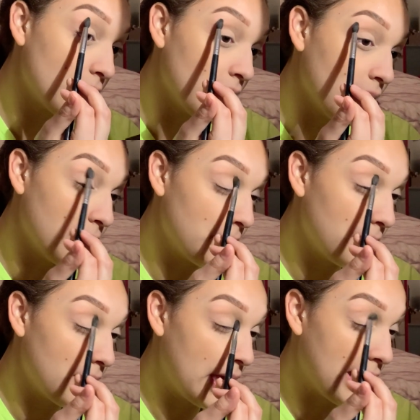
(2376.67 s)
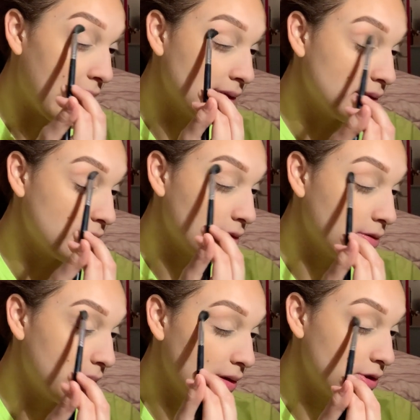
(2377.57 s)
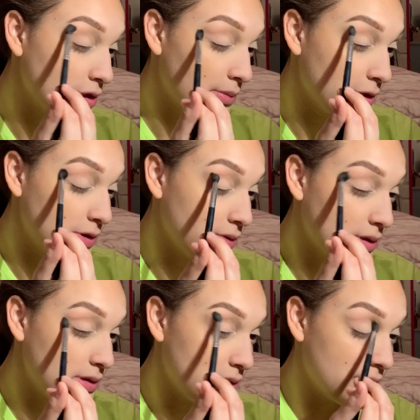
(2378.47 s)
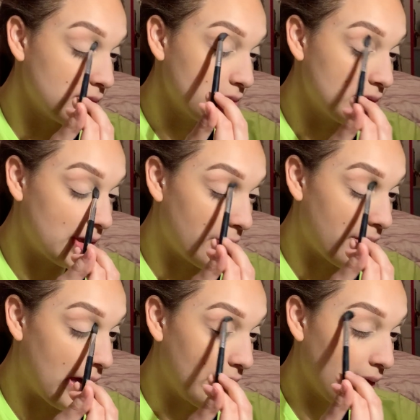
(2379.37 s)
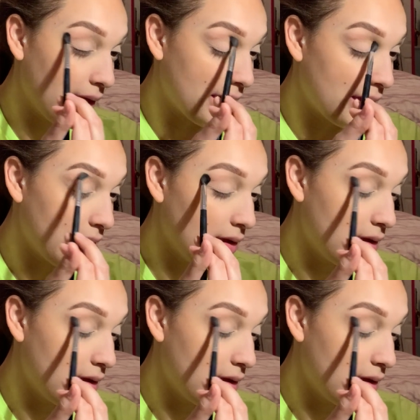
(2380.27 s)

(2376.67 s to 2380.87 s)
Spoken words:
and it has a little bit of shimmer to it too, so I like it.